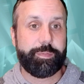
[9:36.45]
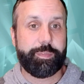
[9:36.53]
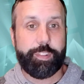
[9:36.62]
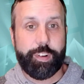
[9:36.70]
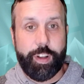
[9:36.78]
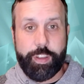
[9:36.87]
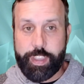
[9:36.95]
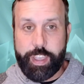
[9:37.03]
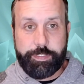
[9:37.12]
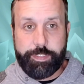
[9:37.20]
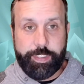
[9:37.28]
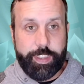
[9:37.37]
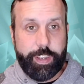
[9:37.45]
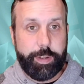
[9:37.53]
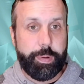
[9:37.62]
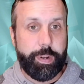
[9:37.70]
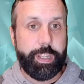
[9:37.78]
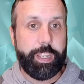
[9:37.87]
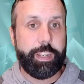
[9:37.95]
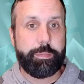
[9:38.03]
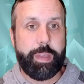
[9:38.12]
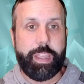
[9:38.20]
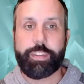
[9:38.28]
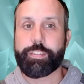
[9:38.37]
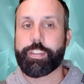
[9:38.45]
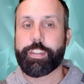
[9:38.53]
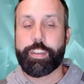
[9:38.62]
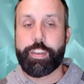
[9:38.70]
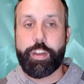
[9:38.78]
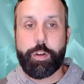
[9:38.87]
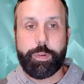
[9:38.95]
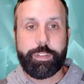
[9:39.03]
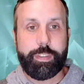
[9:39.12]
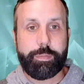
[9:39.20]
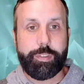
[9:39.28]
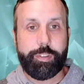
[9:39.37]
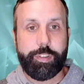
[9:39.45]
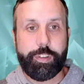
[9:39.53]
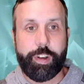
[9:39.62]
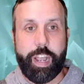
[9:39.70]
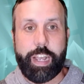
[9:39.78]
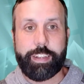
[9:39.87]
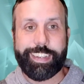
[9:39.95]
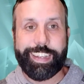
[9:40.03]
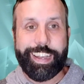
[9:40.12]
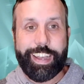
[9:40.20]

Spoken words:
For all the effort that you're putting into making sure that no one slips through the cracks,